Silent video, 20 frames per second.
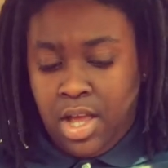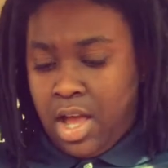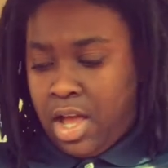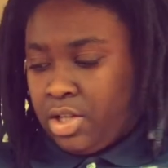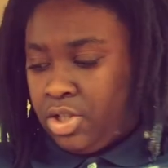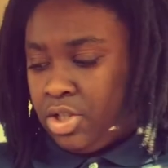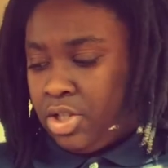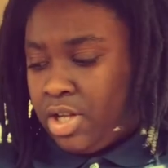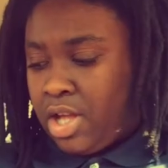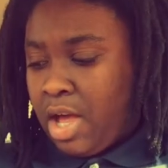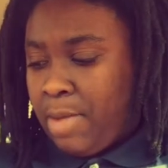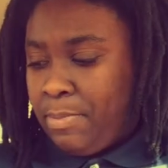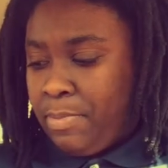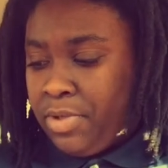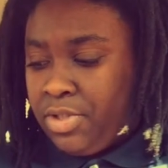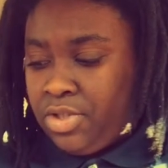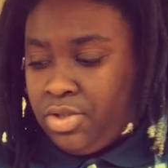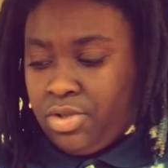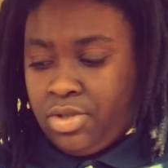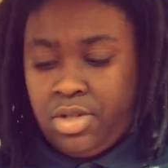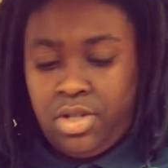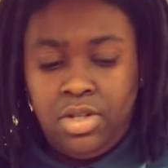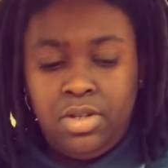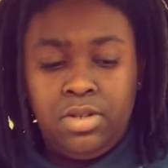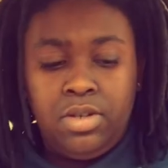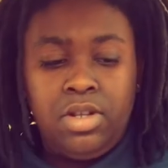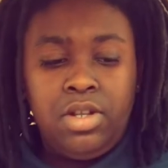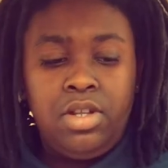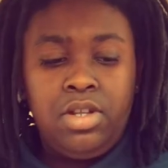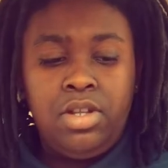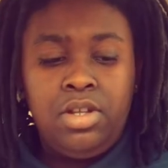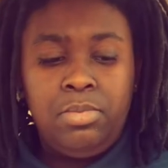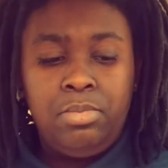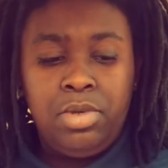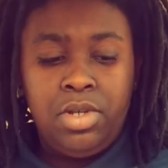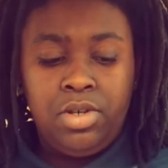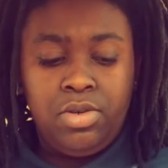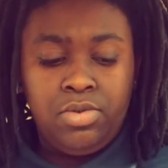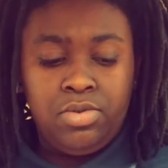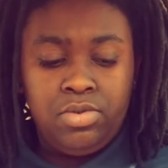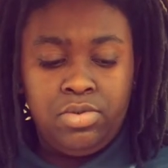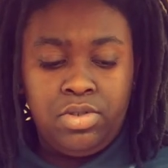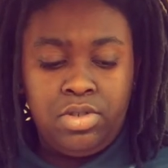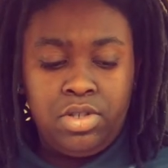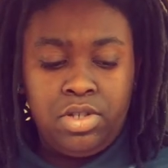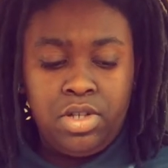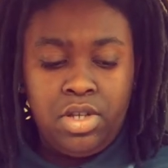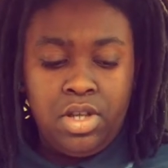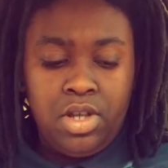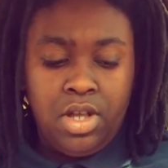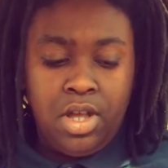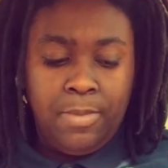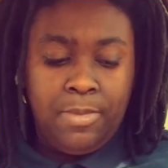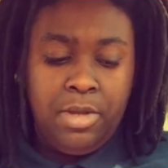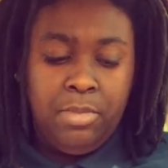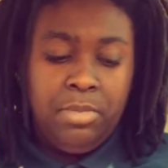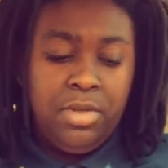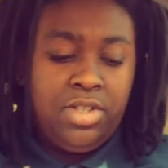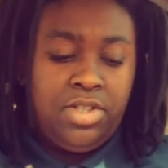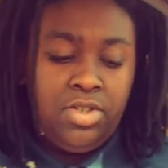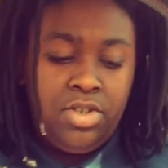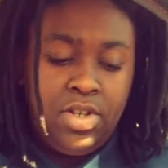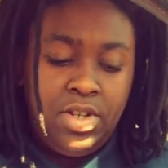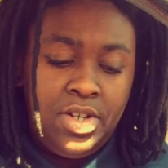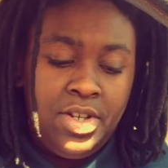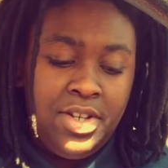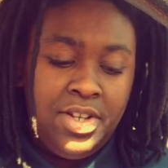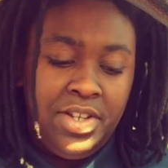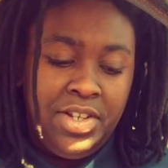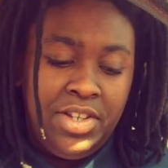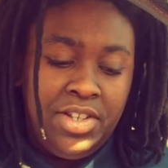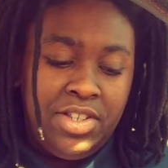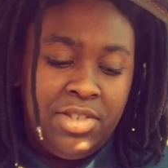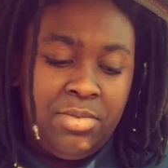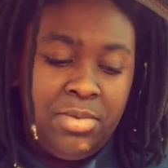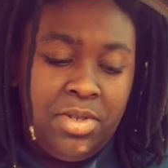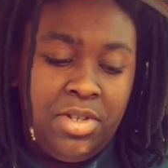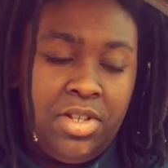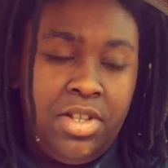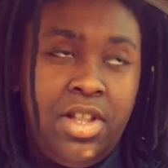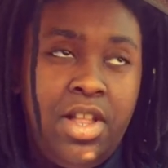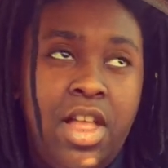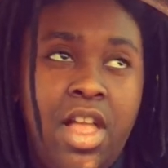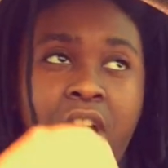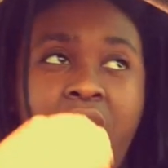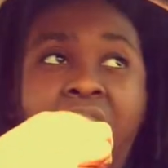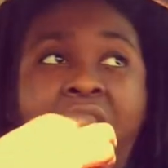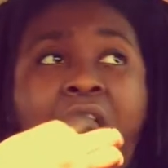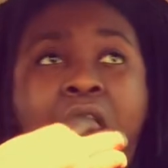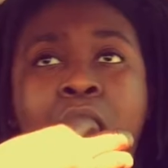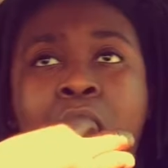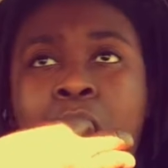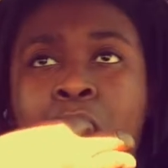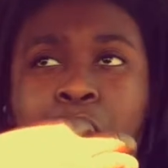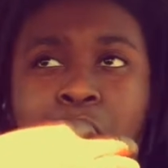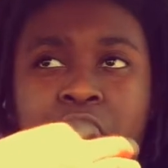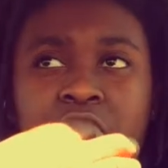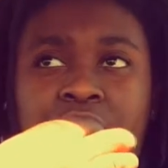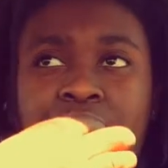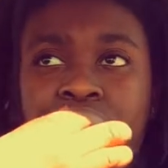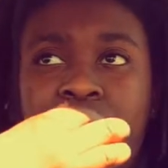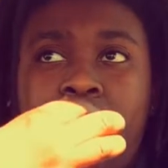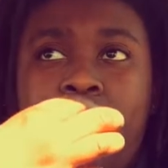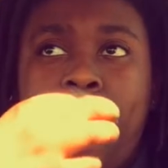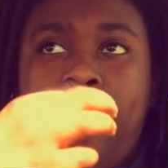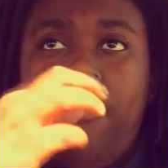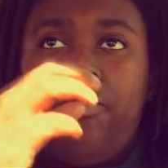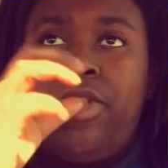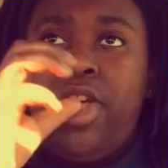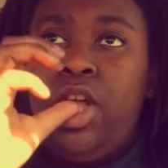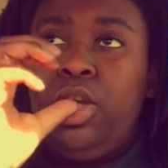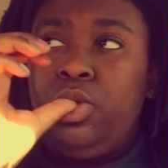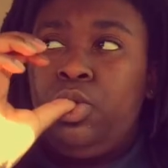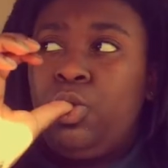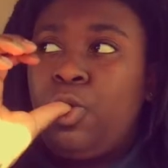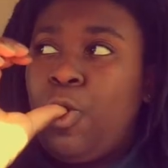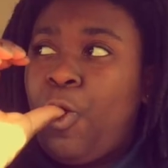I should have got mustard and pickles. I mean mustard and onions, but I don't even think about that.